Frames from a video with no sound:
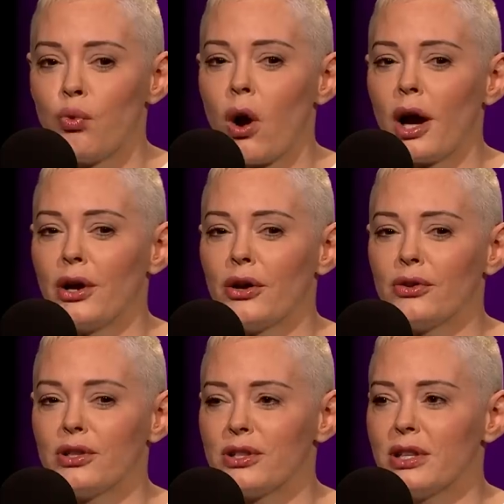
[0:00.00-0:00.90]
wire
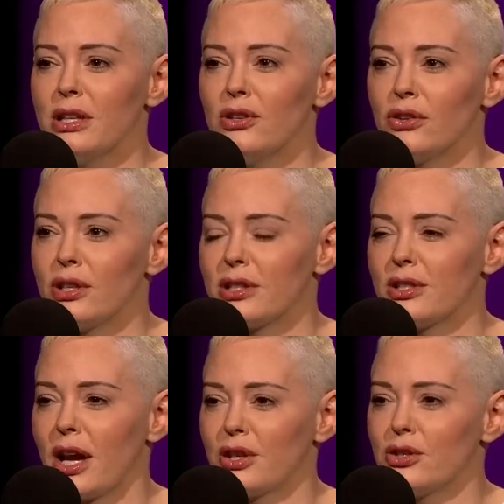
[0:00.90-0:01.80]
this eel that's
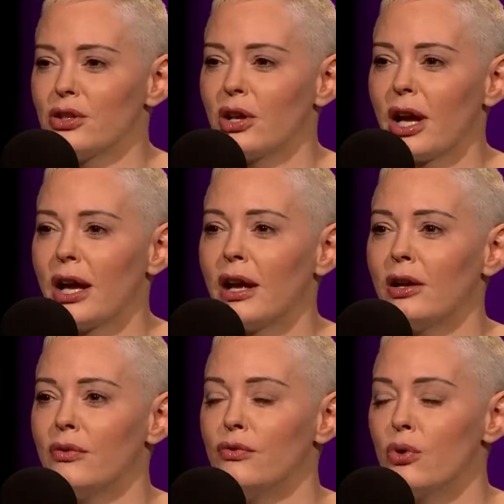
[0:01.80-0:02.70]
attached to your hand
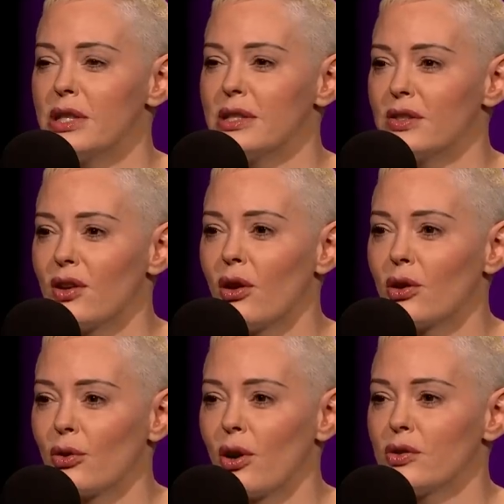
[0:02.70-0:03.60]
of voices all
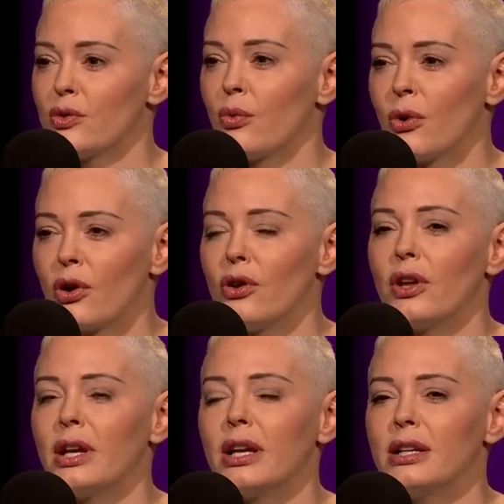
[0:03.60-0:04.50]
across the world
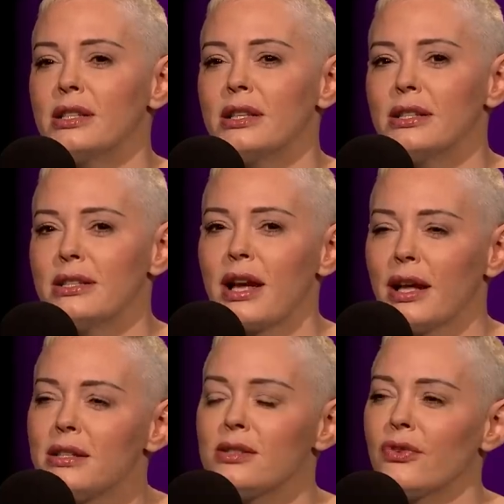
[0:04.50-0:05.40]
and it's an
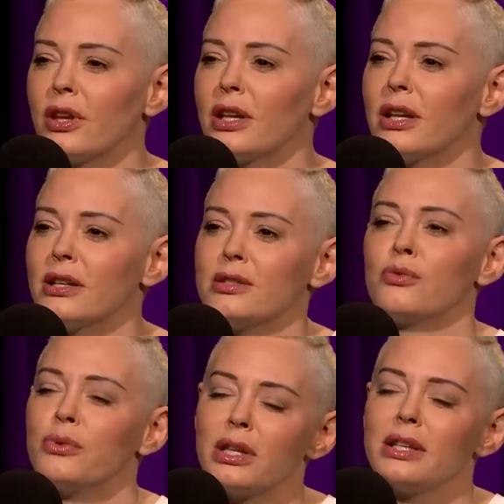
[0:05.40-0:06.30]
intense feeling and it's a
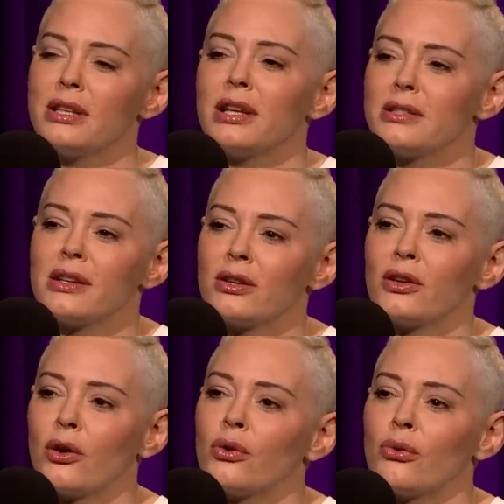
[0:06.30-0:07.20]
really intense thing to
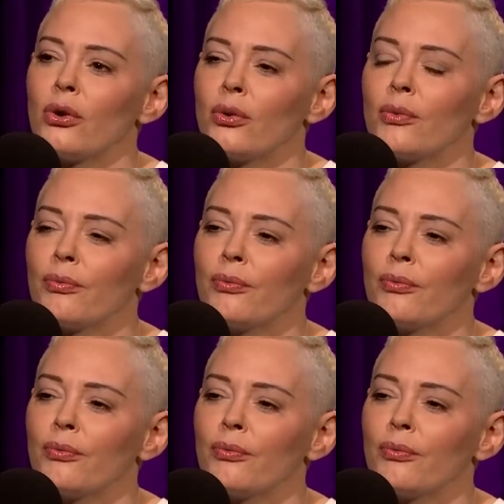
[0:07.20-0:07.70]
go through